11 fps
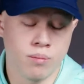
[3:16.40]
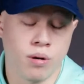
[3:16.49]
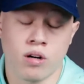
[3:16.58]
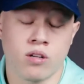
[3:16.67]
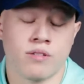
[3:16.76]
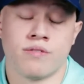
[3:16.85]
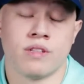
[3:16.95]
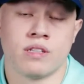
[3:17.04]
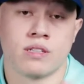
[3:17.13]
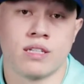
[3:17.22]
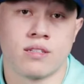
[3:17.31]
part of
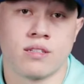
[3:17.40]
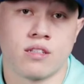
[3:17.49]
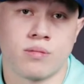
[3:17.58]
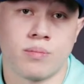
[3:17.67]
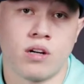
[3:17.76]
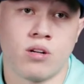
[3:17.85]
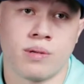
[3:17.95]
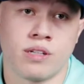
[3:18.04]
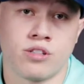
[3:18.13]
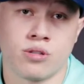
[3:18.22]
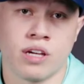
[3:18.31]
this season. It's been all
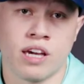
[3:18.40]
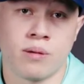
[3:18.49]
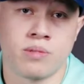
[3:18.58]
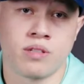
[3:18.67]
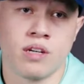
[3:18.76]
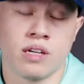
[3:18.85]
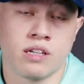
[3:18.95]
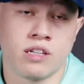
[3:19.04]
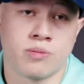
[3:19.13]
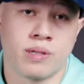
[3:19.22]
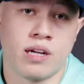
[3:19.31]
but 2 games
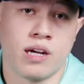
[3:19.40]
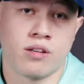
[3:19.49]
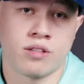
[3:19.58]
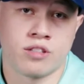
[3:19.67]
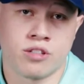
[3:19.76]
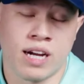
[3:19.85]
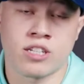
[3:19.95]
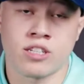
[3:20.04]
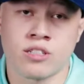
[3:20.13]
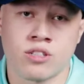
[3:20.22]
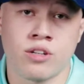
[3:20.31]
he has been a healthy
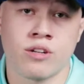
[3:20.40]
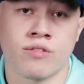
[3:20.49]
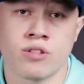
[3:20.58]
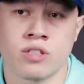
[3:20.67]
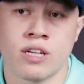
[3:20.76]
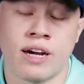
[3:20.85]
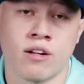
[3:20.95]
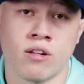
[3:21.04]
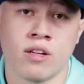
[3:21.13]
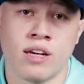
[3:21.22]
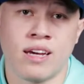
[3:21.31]
scratch this year for
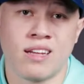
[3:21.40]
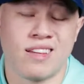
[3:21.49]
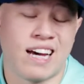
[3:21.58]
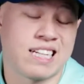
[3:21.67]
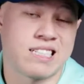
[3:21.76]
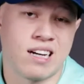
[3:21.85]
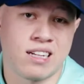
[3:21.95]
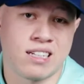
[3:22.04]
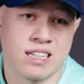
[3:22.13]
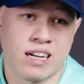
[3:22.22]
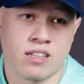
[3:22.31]
Seattle. That's not
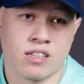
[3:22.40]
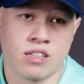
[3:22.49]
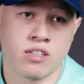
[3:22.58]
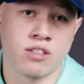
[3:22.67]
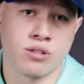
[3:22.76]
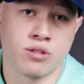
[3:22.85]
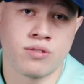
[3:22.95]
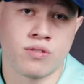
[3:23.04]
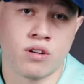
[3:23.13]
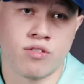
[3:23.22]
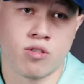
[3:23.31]
exactly good news
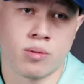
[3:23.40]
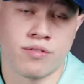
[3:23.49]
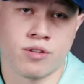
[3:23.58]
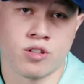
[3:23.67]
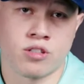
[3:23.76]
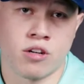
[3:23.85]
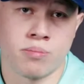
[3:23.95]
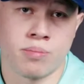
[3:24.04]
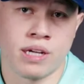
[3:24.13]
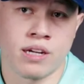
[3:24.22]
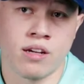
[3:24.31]
for a former
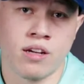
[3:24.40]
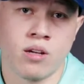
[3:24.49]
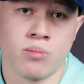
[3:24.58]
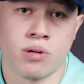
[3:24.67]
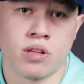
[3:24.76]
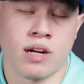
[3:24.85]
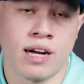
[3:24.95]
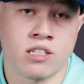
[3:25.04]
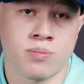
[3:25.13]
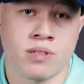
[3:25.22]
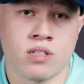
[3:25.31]
first-round pick, but there
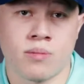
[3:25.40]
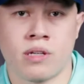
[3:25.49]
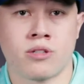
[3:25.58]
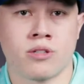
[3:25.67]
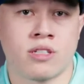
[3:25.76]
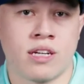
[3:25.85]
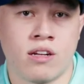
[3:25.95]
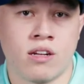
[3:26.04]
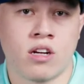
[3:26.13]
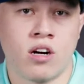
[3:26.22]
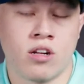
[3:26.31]
has been some interest
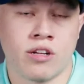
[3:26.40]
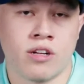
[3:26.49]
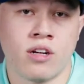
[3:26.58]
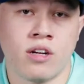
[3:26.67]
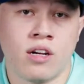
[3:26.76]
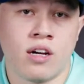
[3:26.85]
in Collier